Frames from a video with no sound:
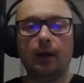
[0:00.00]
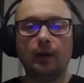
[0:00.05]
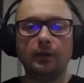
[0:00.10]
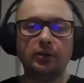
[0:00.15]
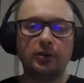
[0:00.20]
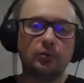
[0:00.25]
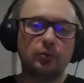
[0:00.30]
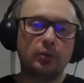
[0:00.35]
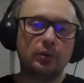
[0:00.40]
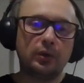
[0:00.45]

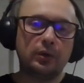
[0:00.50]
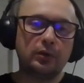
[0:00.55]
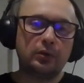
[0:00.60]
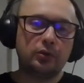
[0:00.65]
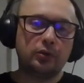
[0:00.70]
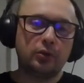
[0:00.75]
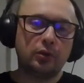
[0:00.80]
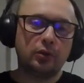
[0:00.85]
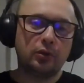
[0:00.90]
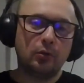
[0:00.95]
I, I just
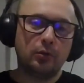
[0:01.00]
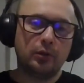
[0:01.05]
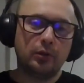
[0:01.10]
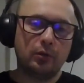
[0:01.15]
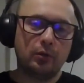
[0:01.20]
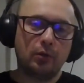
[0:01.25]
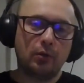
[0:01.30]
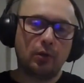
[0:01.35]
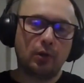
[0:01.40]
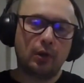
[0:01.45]
wanted to
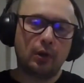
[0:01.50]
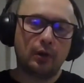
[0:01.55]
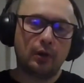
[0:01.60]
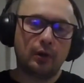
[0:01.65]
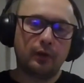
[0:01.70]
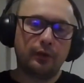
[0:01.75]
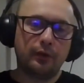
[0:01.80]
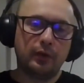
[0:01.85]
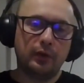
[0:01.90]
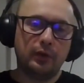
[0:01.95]
show your
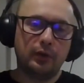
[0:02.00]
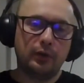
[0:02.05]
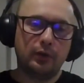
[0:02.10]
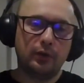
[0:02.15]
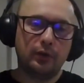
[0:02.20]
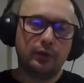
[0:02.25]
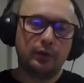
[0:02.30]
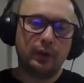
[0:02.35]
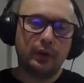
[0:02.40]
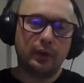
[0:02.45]
uh,
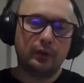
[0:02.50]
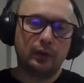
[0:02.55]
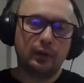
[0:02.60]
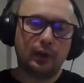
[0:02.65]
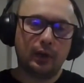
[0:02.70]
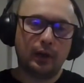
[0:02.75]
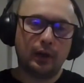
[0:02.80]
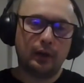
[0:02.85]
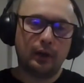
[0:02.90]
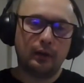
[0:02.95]
video that
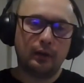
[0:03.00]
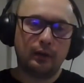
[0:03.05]
yes.